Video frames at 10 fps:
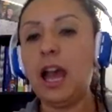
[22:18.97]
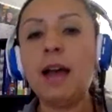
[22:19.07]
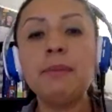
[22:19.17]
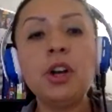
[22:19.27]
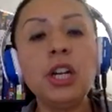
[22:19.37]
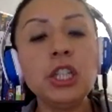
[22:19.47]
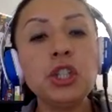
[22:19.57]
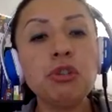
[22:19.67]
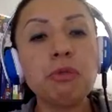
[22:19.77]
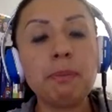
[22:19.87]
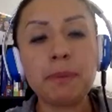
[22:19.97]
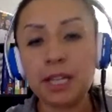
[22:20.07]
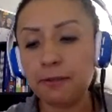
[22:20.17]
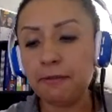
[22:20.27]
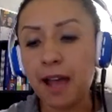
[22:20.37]
I'm going to
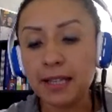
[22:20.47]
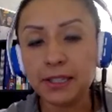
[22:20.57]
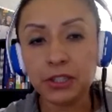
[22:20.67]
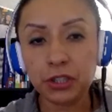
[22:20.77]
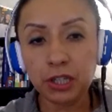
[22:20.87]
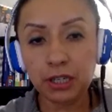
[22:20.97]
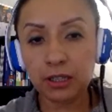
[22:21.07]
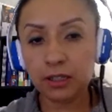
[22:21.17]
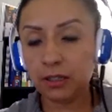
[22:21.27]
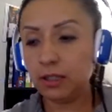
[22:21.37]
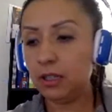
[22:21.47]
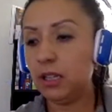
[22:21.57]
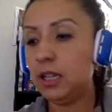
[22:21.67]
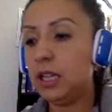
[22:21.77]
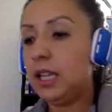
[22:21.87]
repeat faster
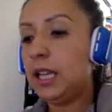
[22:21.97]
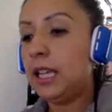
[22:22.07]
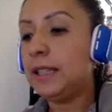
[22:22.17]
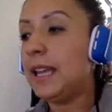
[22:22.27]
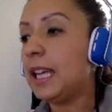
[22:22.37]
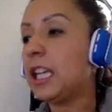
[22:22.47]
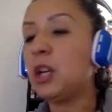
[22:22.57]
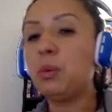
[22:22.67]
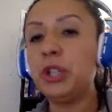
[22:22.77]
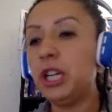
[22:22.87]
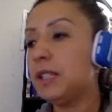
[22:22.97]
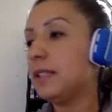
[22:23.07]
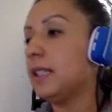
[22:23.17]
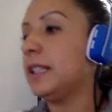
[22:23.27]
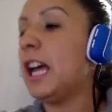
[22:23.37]
the
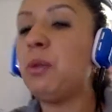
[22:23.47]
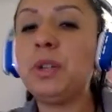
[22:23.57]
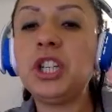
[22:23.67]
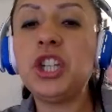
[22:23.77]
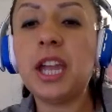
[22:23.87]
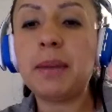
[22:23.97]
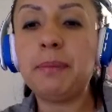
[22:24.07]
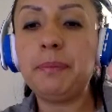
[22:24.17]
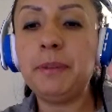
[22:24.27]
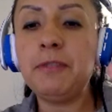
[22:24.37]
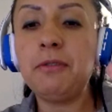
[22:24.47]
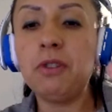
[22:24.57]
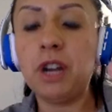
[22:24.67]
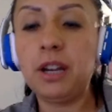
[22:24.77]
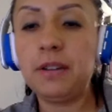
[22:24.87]
keywords that we checked
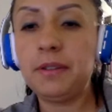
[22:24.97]
before,